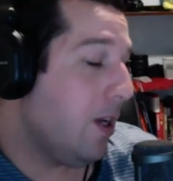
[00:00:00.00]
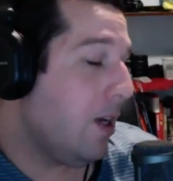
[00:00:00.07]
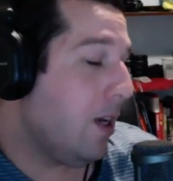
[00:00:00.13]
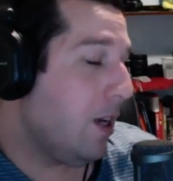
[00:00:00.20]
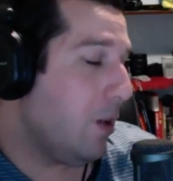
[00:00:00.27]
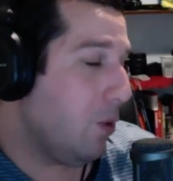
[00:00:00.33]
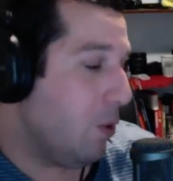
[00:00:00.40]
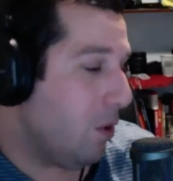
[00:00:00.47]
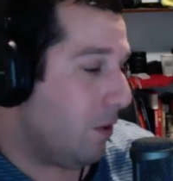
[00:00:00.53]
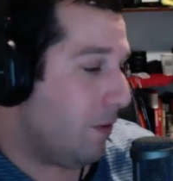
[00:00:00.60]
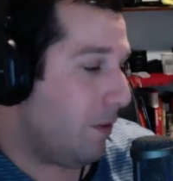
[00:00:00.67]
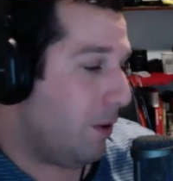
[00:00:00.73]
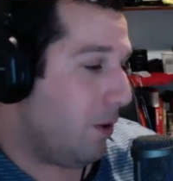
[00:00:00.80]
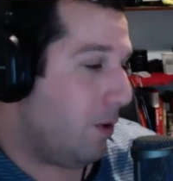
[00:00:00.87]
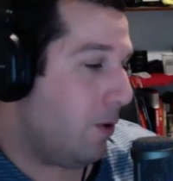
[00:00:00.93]
a Google
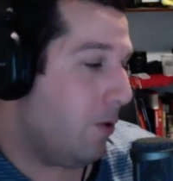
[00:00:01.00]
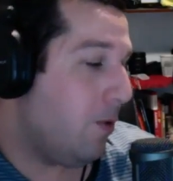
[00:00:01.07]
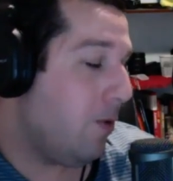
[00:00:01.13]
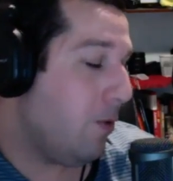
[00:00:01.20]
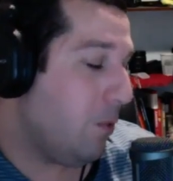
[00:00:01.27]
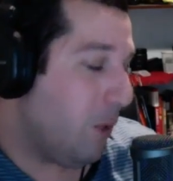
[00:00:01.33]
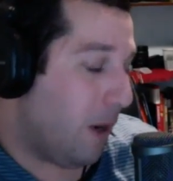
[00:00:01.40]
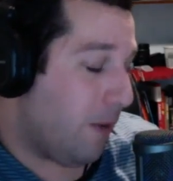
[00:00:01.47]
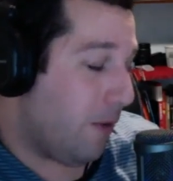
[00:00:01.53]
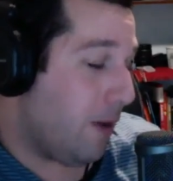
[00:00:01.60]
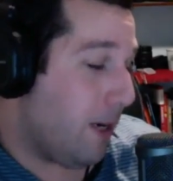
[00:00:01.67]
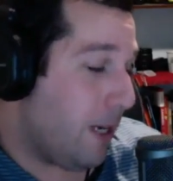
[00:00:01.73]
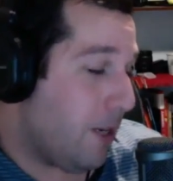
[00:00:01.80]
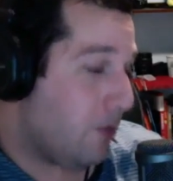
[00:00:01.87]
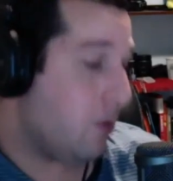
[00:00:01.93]
phone, whatever
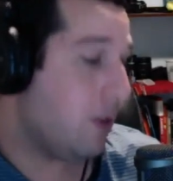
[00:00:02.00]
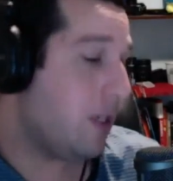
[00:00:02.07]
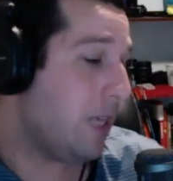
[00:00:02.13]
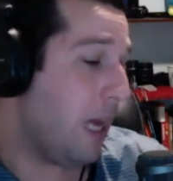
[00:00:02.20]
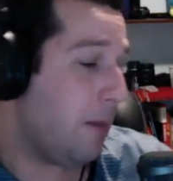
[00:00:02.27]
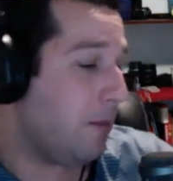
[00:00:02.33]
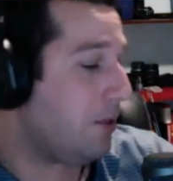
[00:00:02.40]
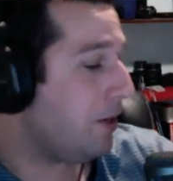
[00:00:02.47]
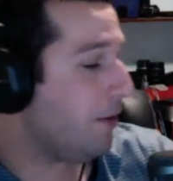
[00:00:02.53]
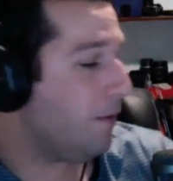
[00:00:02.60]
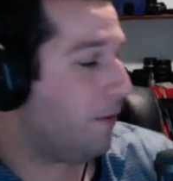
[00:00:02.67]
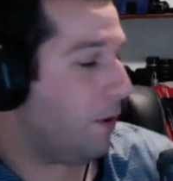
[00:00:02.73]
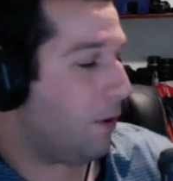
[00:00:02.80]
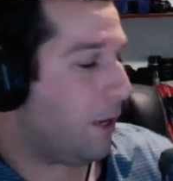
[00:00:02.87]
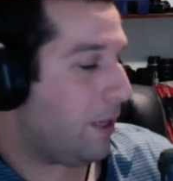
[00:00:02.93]
it is, or a Samsung
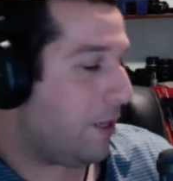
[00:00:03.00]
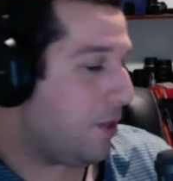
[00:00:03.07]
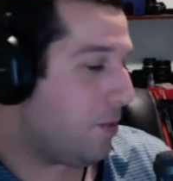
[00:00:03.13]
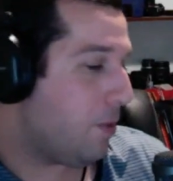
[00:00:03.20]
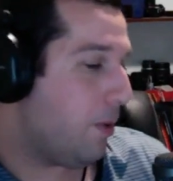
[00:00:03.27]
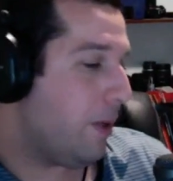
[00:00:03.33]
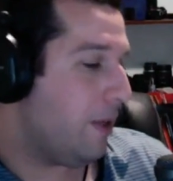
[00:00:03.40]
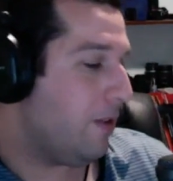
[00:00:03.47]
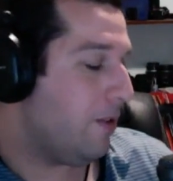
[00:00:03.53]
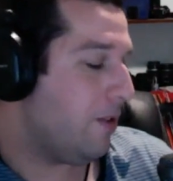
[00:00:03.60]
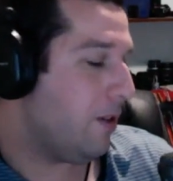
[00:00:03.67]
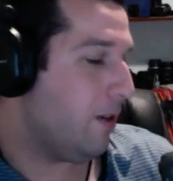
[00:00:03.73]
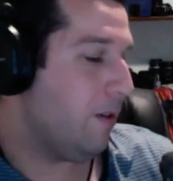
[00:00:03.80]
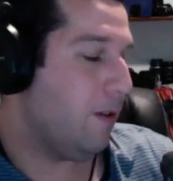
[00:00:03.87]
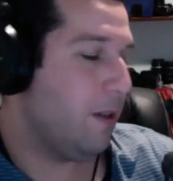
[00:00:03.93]
phone at this point.
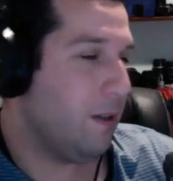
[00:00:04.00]
So,